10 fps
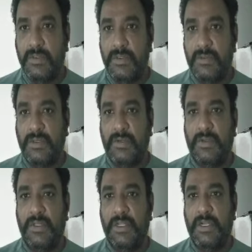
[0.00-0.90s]

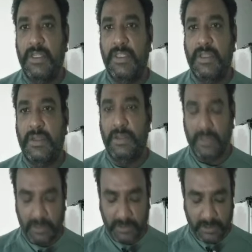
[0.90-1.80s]
Seventeen greater than
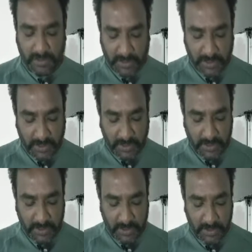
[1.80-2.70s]
17,
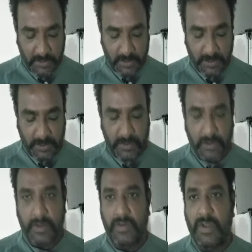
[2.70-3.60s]

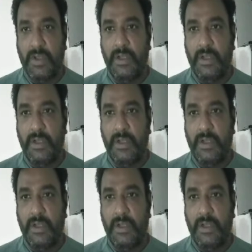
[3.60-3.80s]
12,